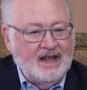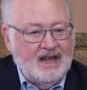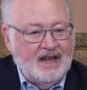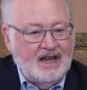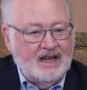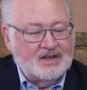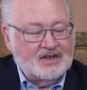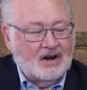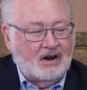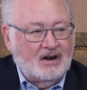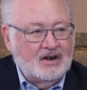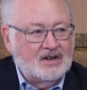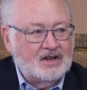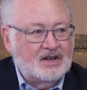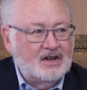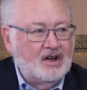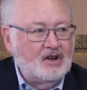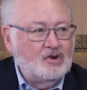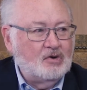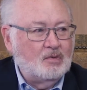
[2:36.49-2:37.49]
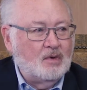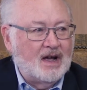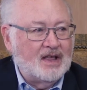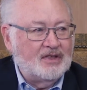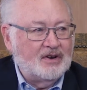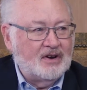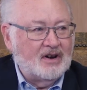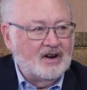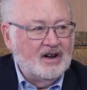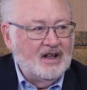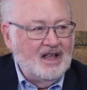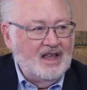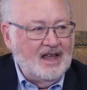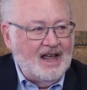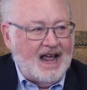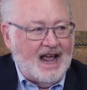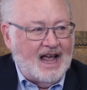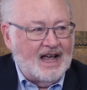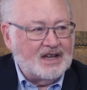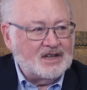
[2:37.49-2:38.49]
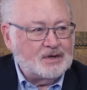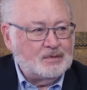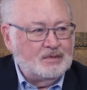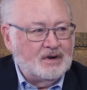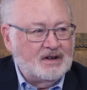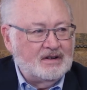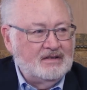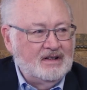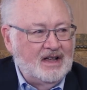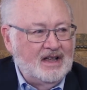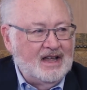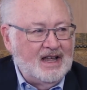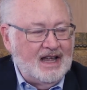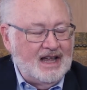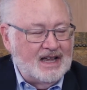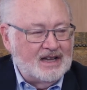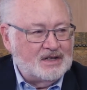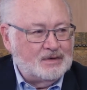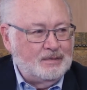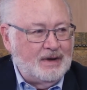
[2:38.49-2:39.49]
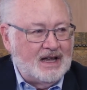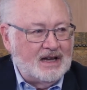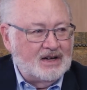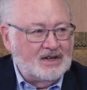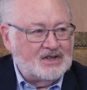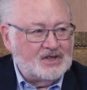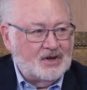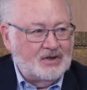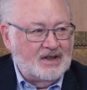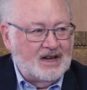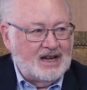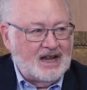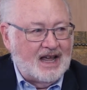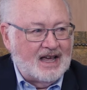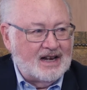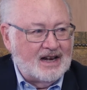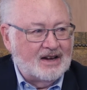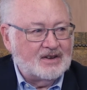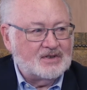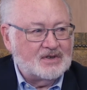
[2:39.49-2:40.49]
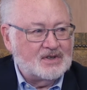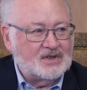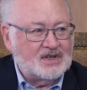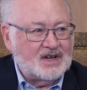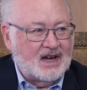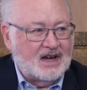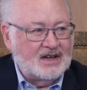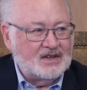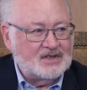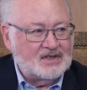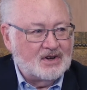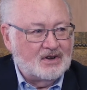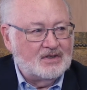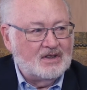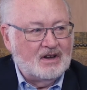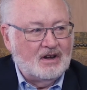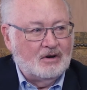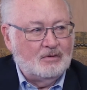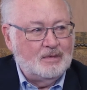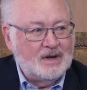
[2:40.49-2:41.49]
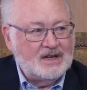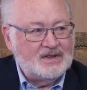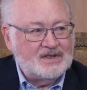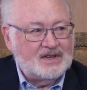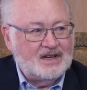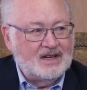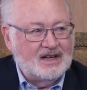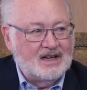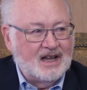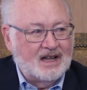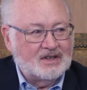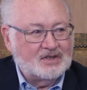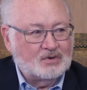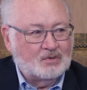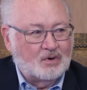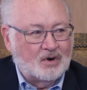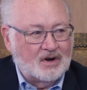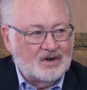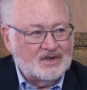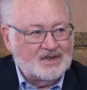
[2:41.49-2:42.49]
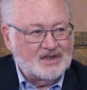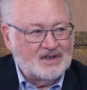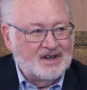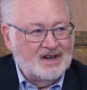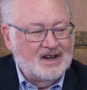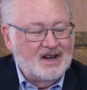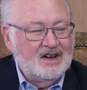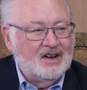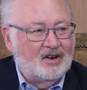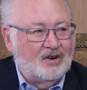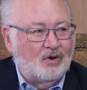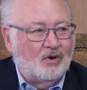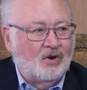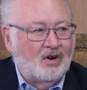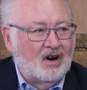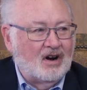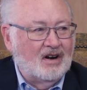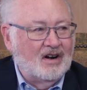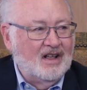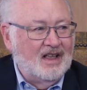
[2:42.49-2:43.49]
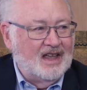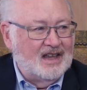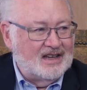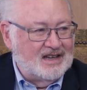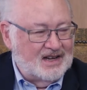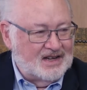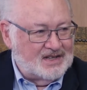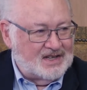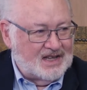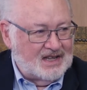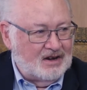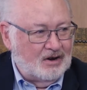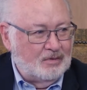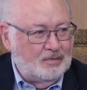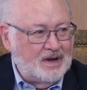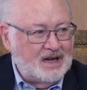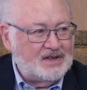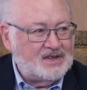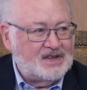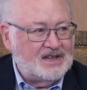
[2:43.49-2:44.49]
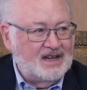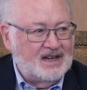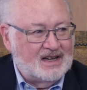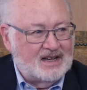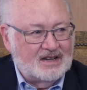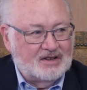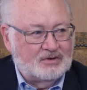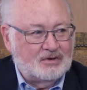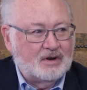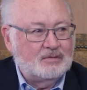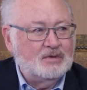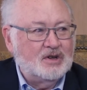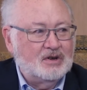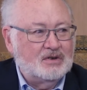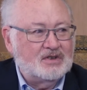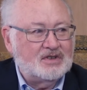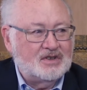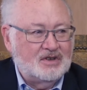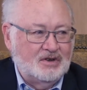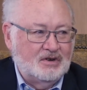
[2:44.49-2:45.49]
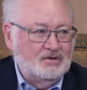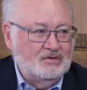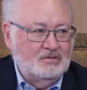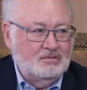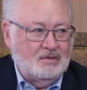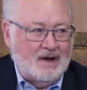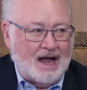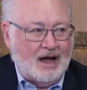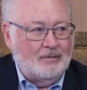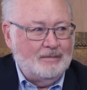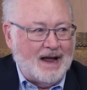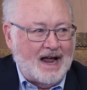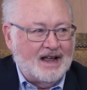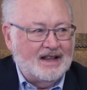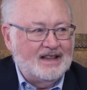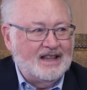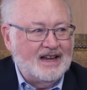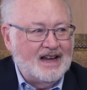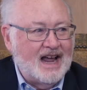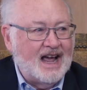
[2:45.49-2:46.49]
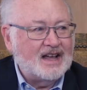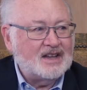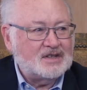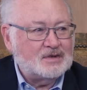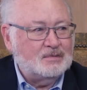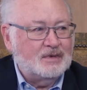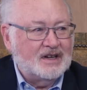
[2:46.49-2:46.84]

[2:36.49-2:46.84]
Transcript: it's hard to know whether asthma has made it so they can't exercise, so the obesity gets worse, or does the obesity contribute to how bad the asthma